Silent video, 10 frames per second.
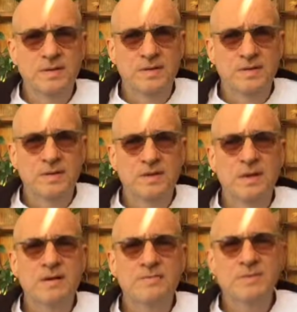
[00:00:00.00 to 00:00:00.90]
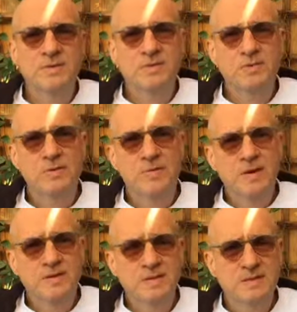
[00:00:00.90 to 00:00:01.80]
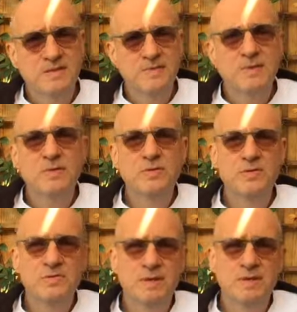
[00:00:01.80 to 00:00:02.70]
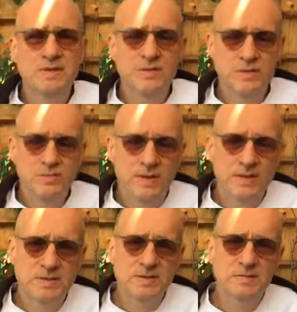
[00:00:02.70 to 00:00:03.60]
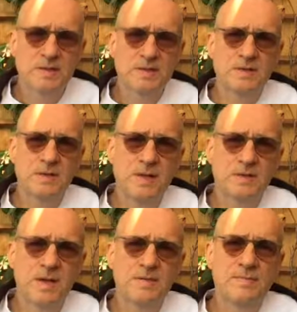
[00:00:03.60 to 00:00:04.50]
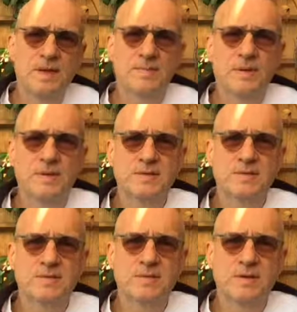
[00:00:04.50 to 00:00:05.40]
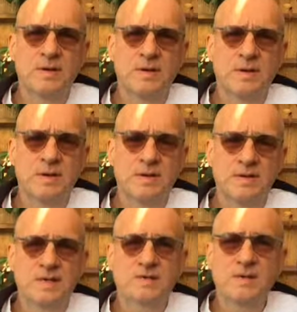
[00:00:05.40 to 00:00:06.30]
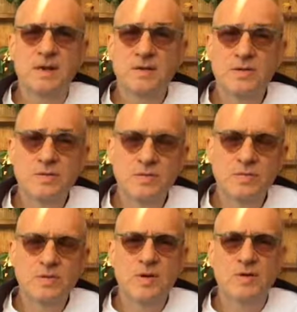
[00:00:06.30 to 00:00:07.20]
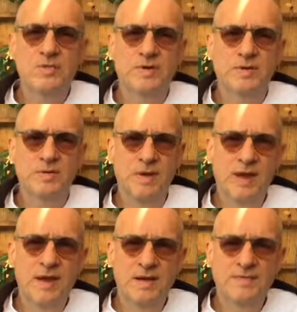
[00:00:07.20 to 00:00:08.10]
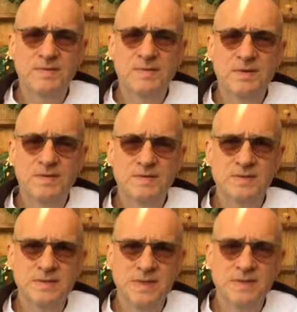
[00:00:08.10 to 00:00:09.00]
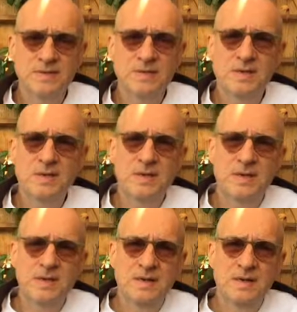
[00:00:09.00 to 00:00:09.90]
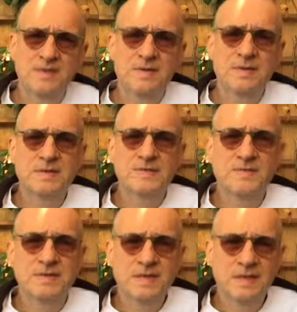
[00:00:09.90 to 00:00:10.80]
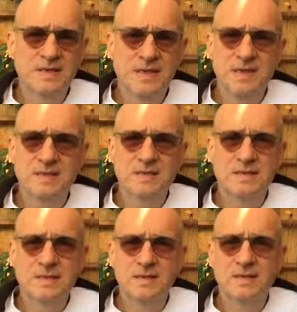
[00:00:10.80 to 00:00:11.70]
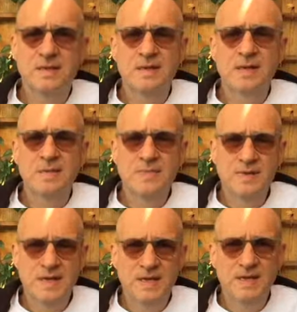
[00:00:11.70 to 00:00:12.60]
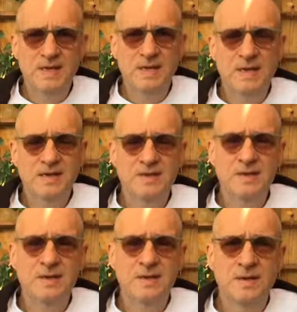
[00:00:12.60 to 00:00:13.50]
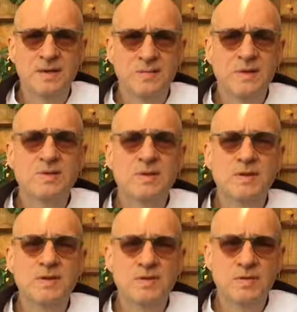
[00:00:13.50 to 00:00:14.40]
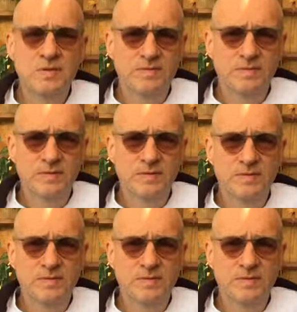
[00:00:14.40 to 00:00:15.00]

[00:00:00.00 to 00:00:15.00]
It comes through a process of attunement, so you place your attention on them, they place your attention on you. You know that you have each other's attention, and this facilitates an empathetic connection between the two of you.